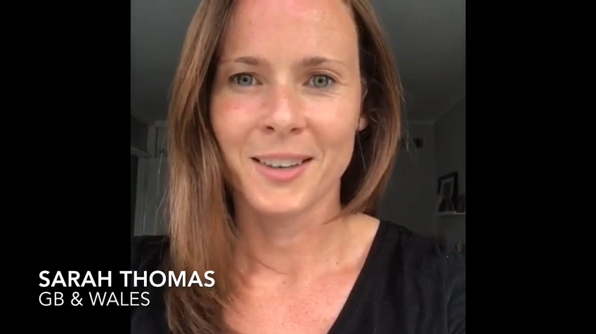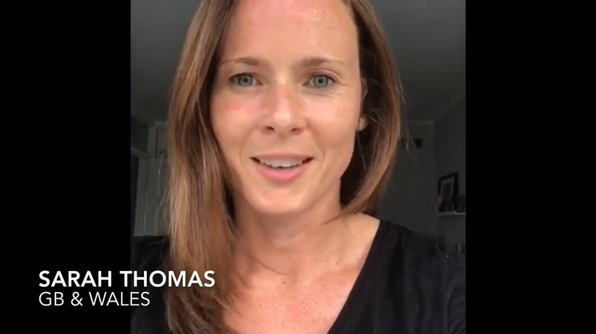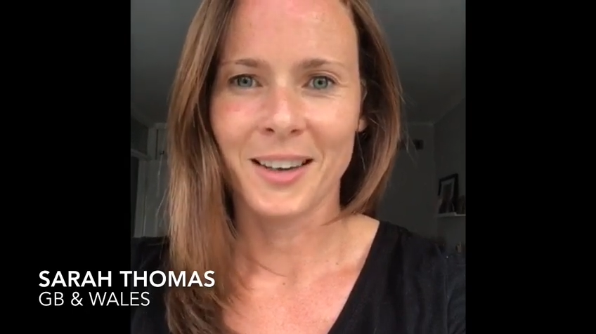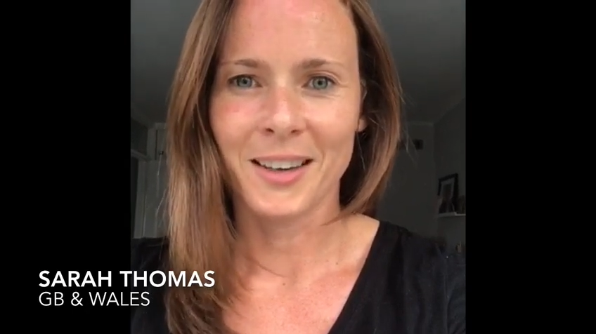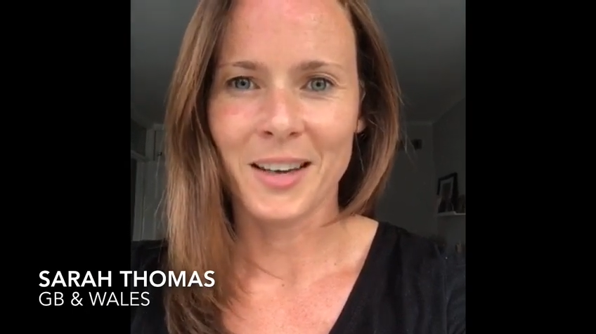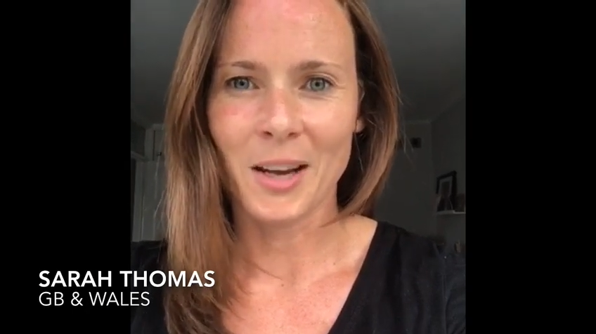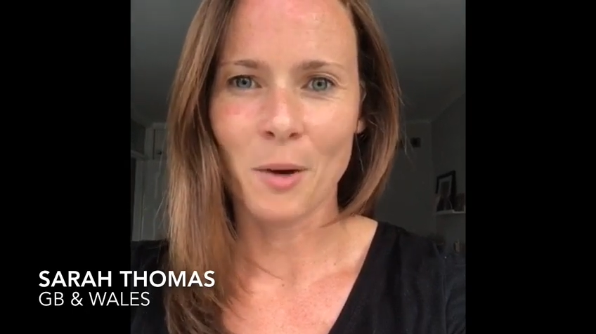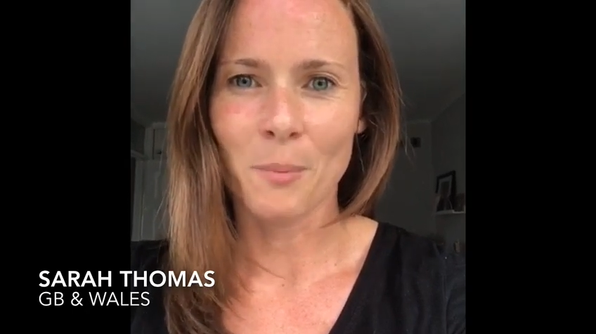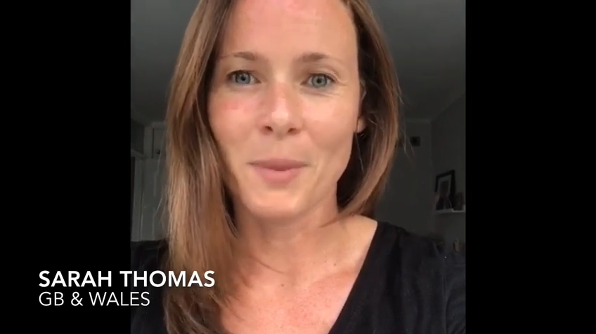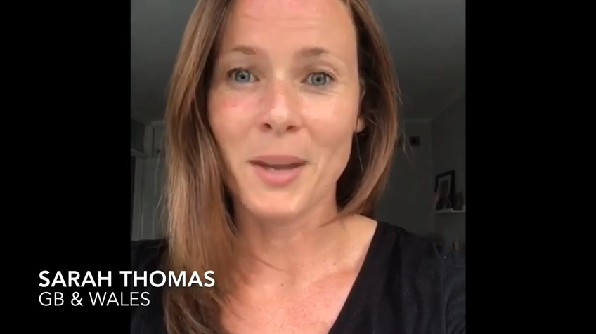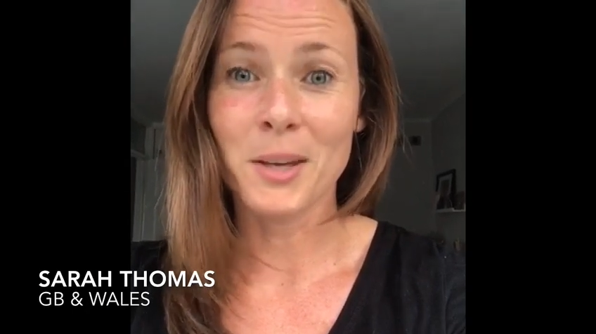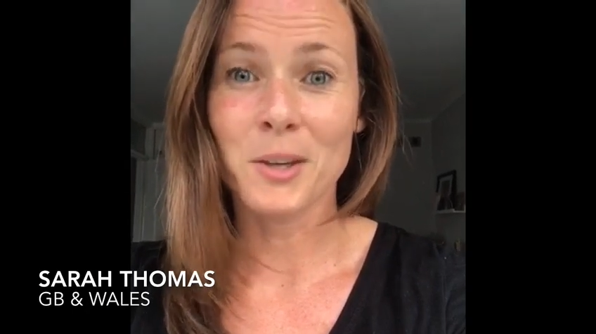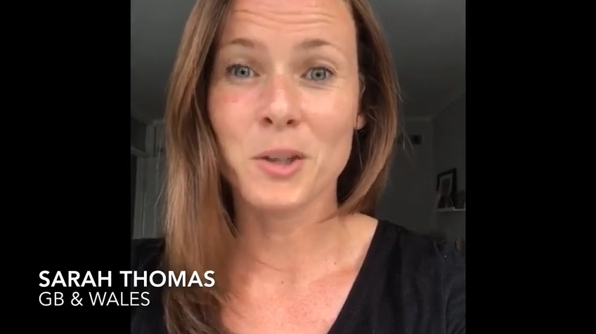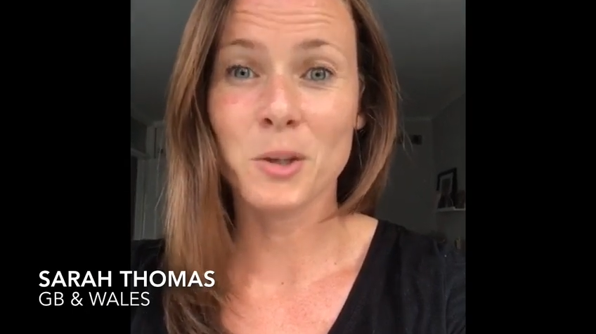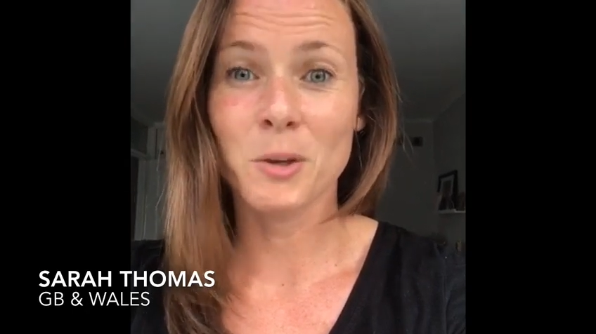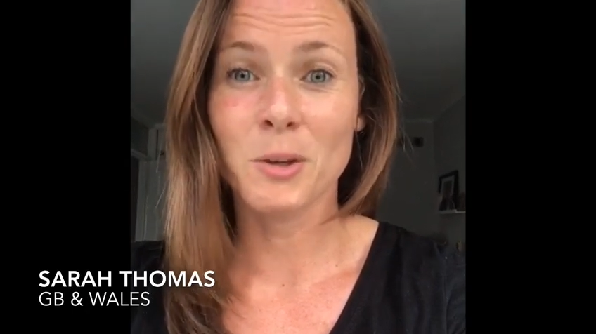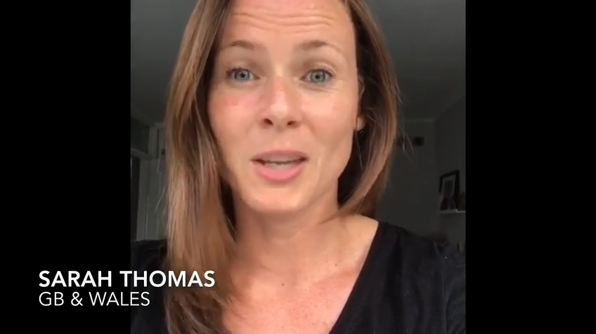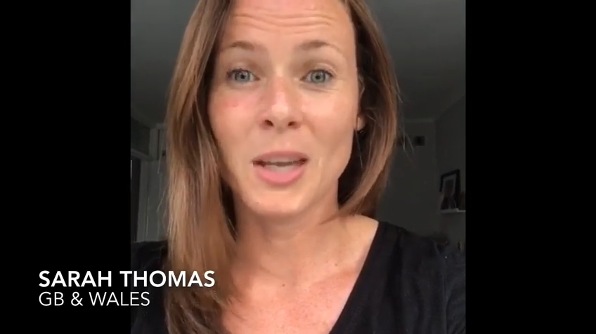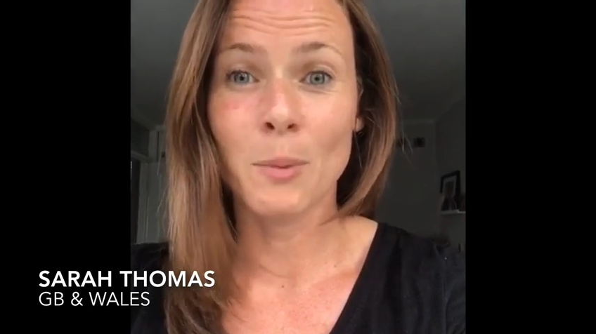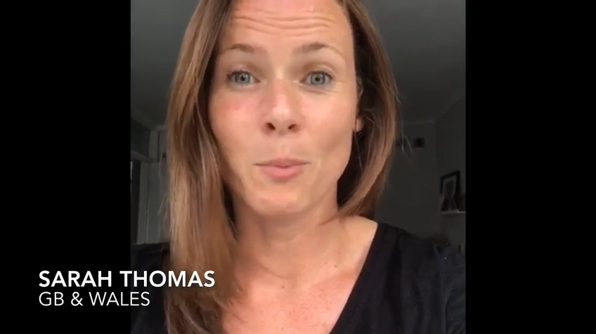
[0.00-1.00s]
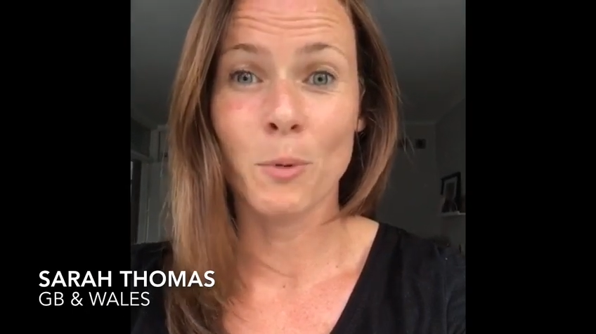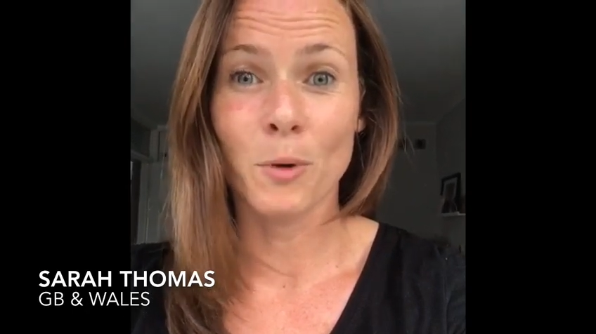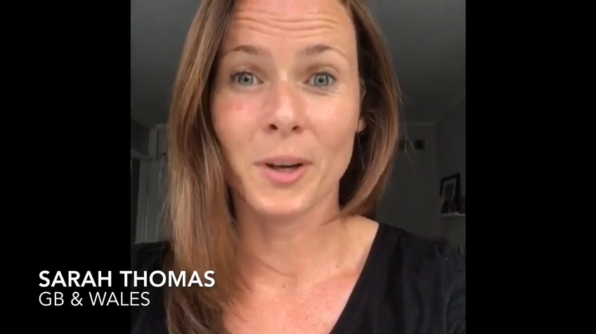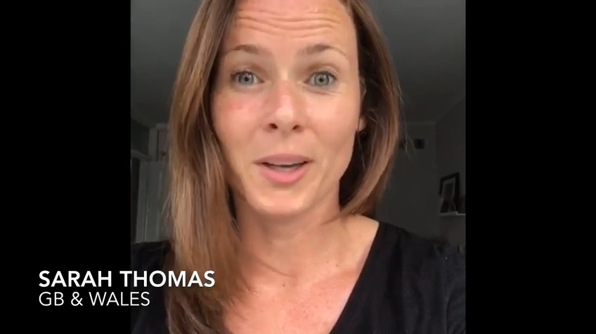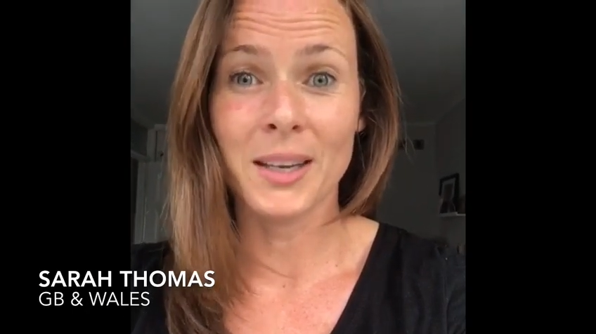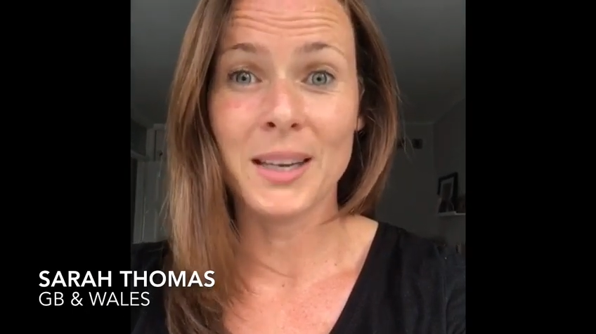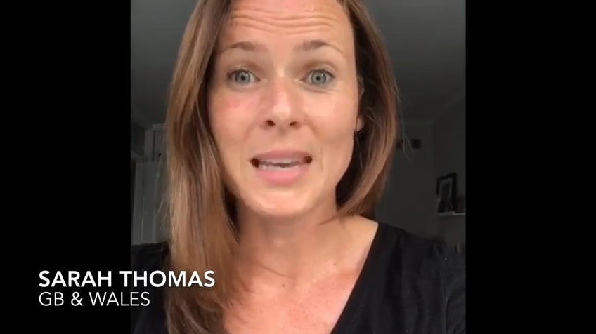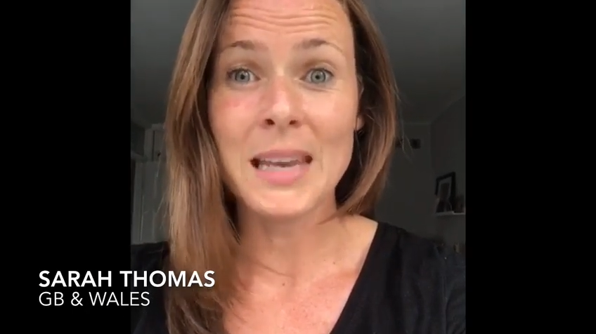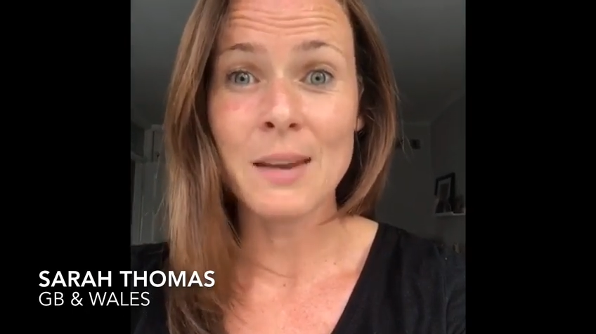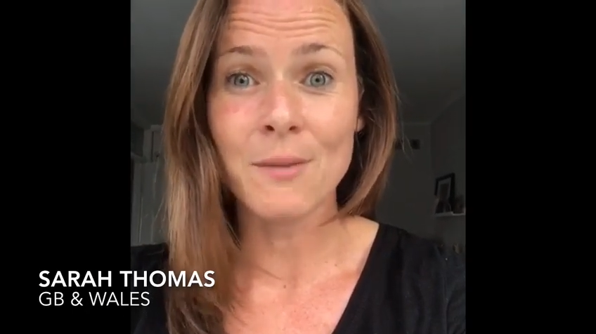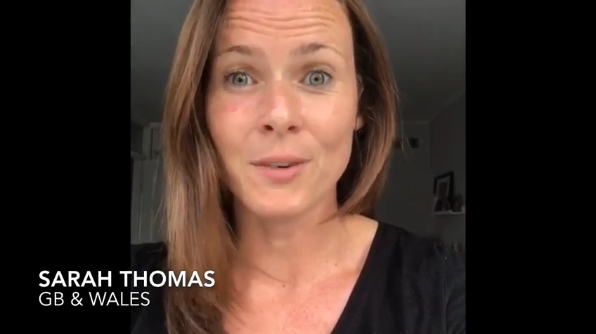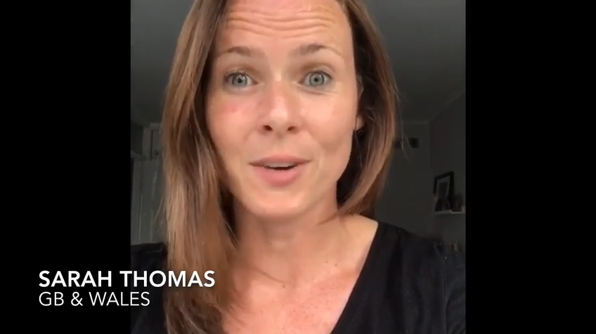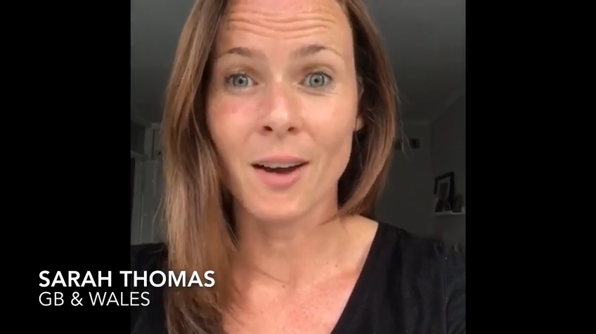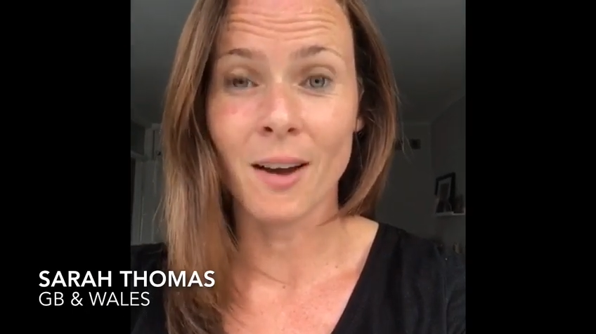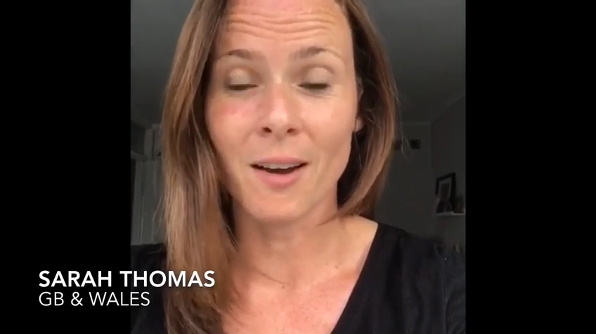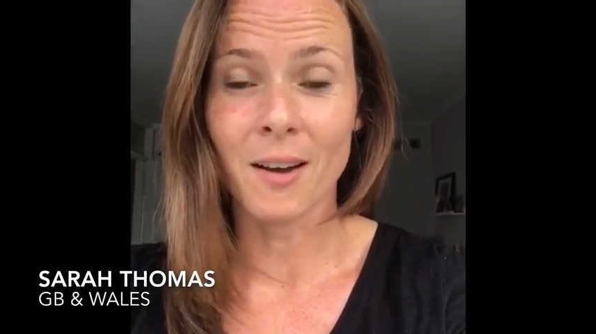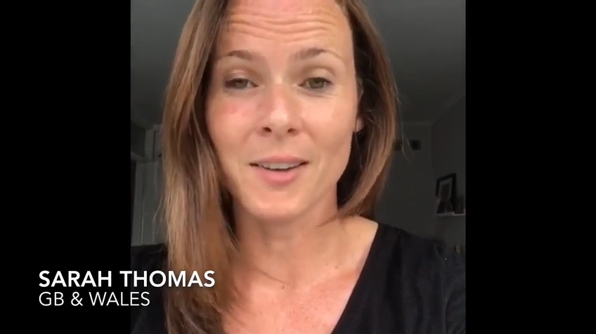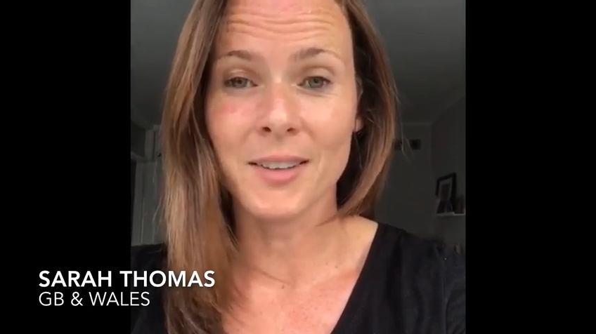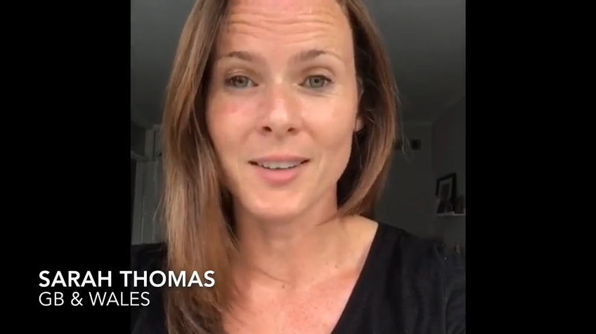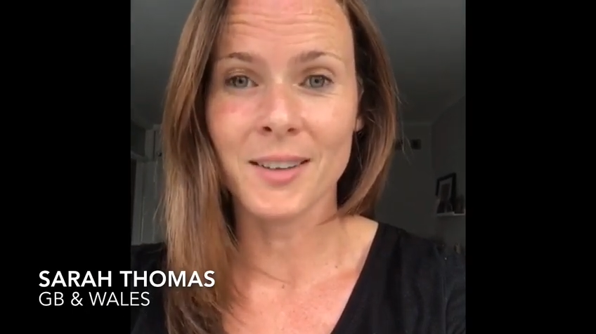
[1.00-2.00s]
And now make sure you keep working even
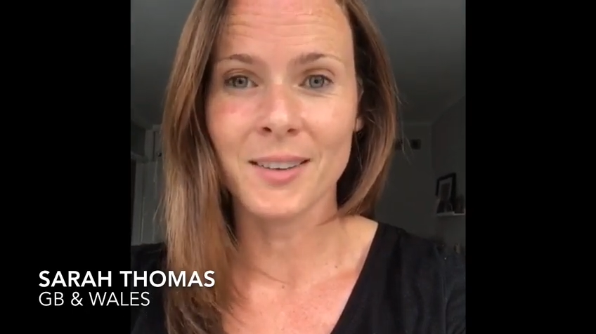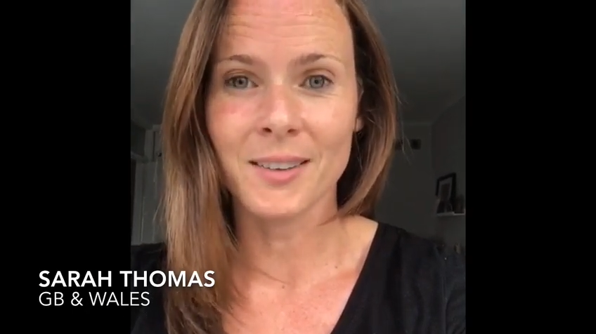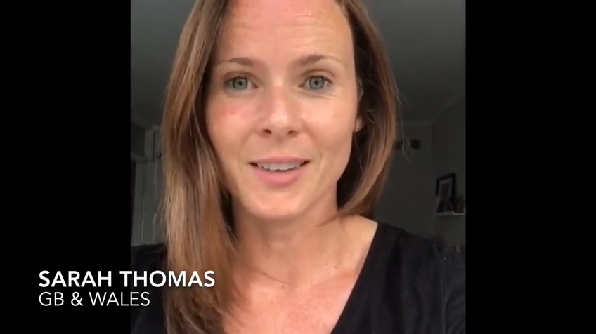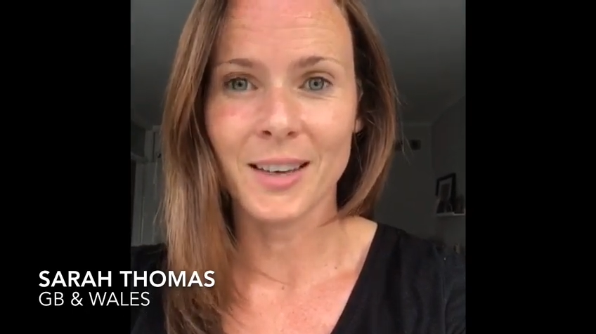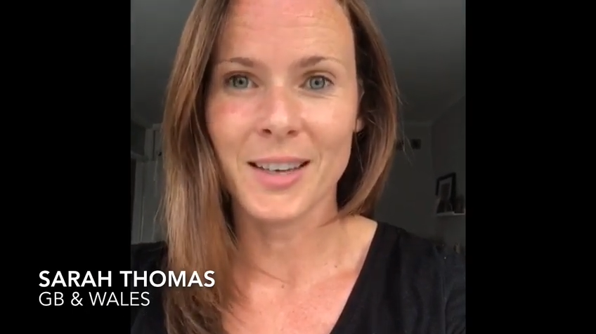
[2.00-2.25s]
harder